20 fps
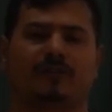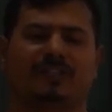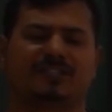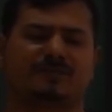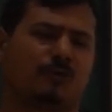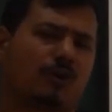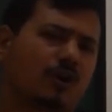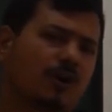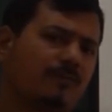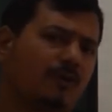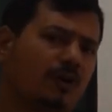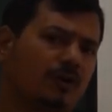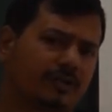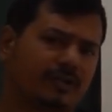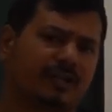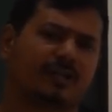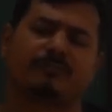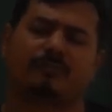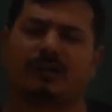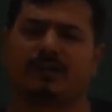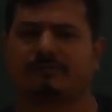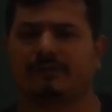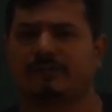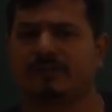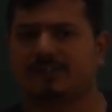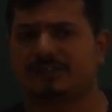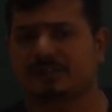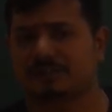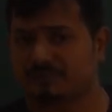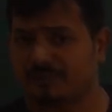We spoke about it, but we
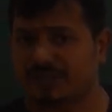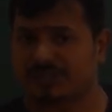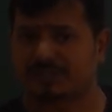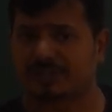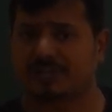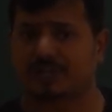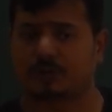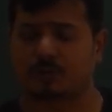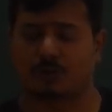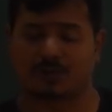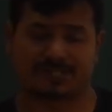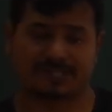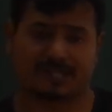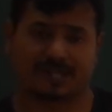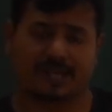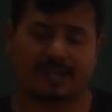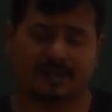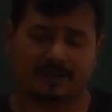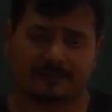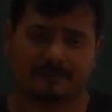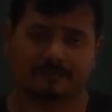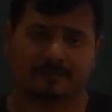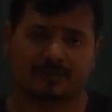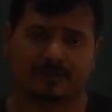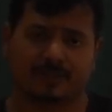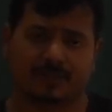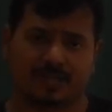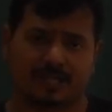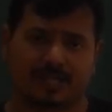will just mention it once again.